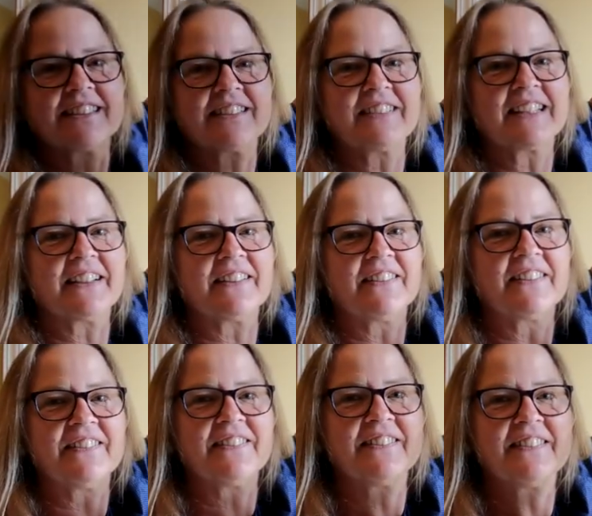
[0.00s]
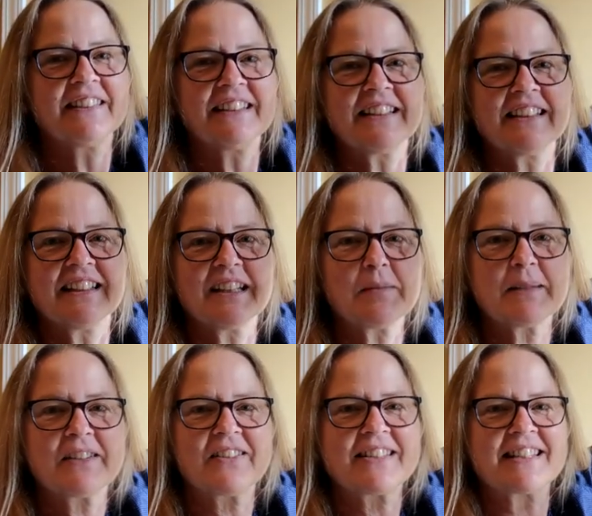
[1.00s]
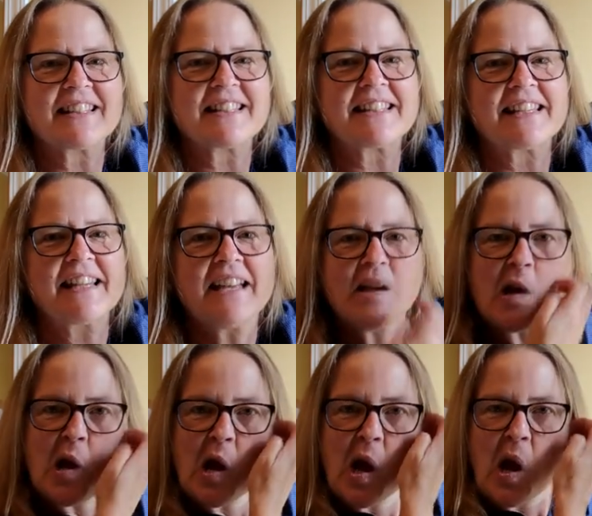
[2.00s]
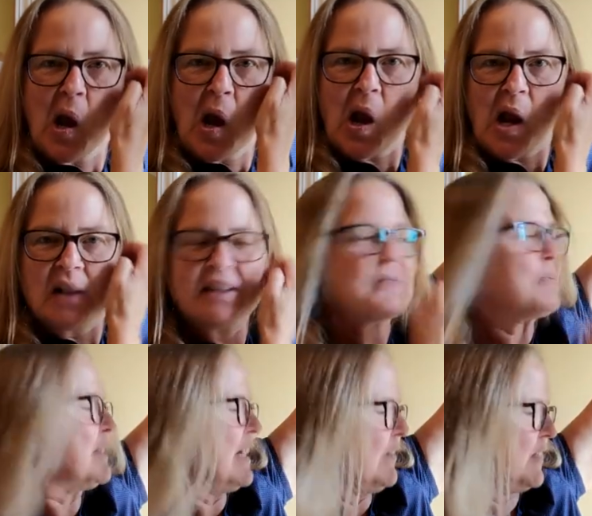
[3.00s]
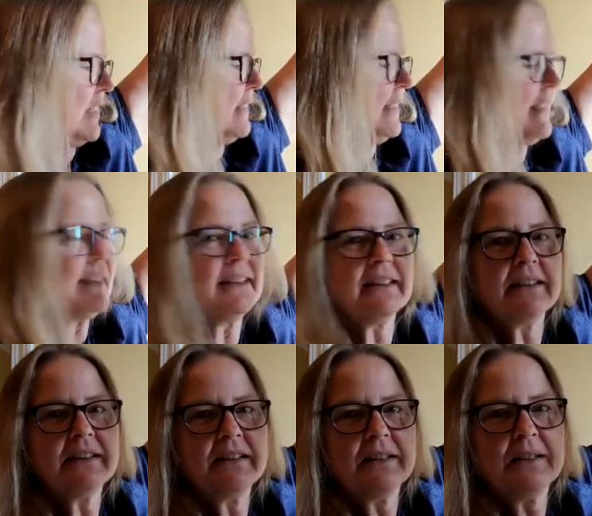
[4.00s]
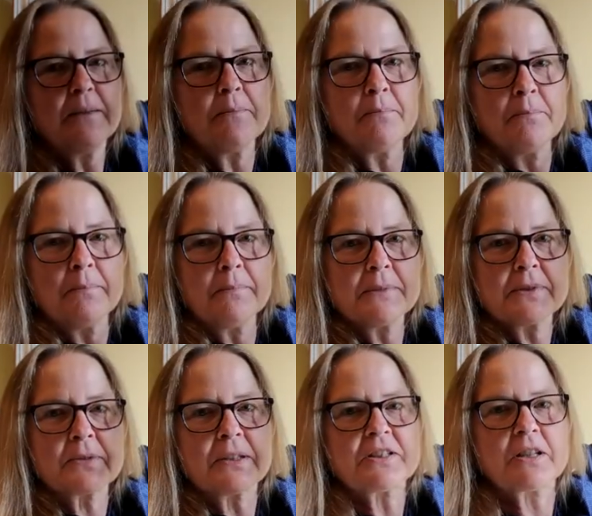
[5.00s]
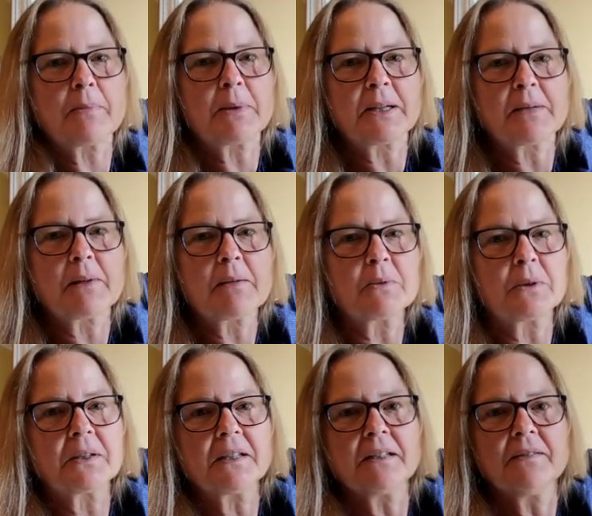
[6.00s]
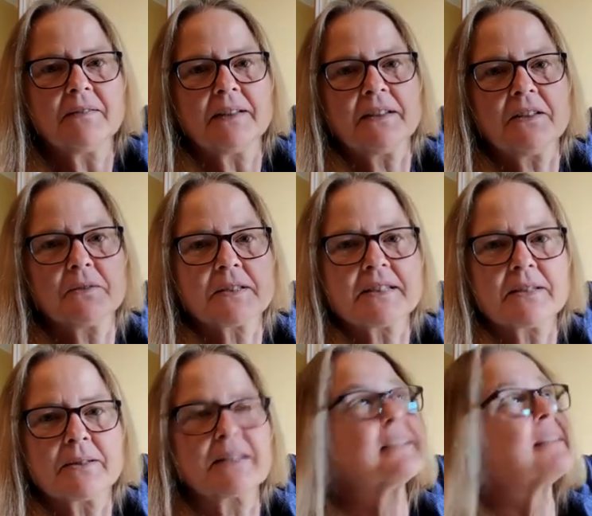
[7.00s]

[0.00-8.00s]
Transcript: there we go. It'll be interesting to see. This will definitely scrunch up a little bit more. I don't know. We'll see what